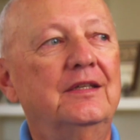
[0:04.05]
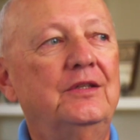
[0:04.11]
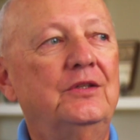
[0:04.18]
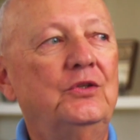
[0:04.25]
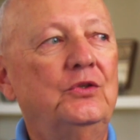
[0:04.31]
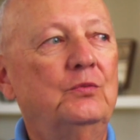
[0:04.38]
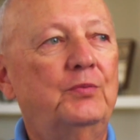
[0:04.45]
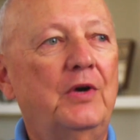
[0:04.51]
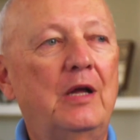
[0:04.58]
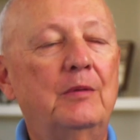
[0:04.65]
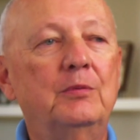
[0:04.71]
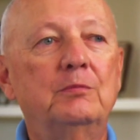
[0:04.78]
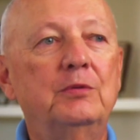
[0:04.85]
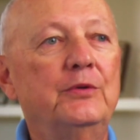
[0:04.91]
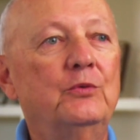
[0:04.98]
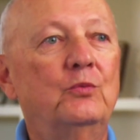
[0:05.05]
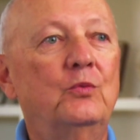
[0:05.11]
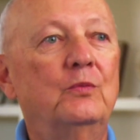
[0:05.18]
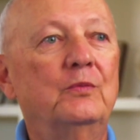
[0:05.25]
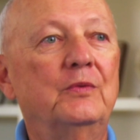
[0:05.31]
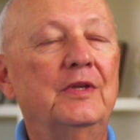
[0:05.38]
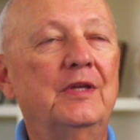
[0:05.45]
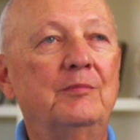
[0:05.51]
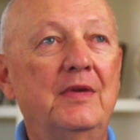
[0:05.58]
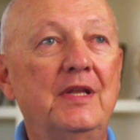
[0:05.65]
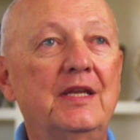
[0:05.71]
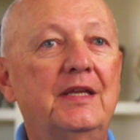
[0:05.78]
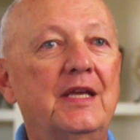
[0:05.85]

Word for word: You probably in many